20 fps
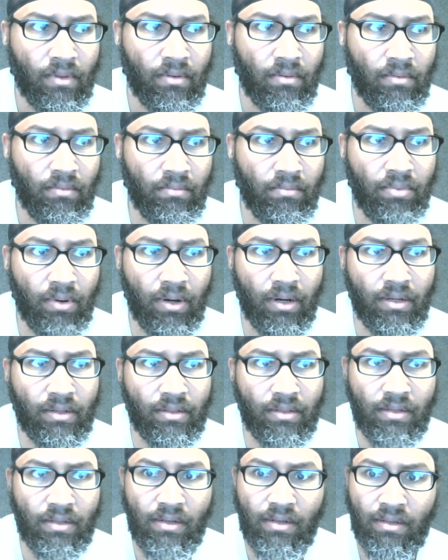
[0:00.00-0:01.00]
but
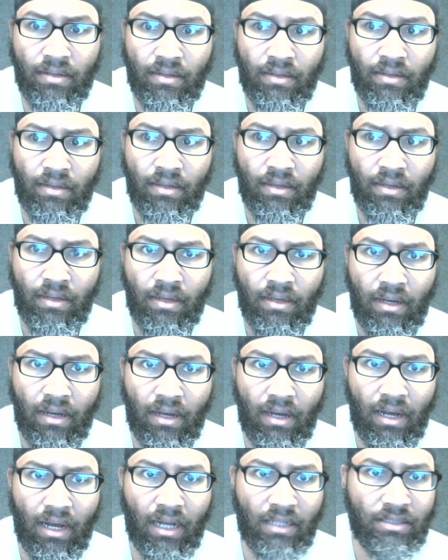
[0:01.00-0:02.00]

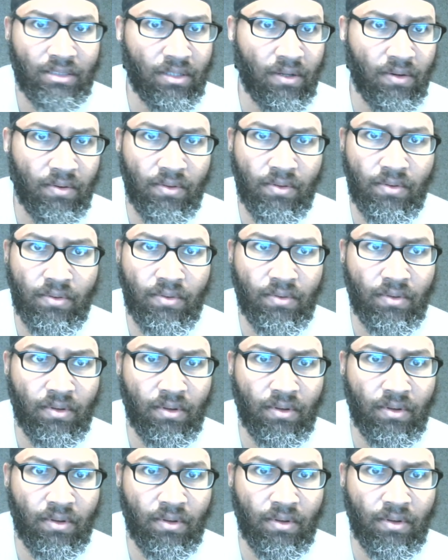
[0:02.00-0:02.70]
I tell you,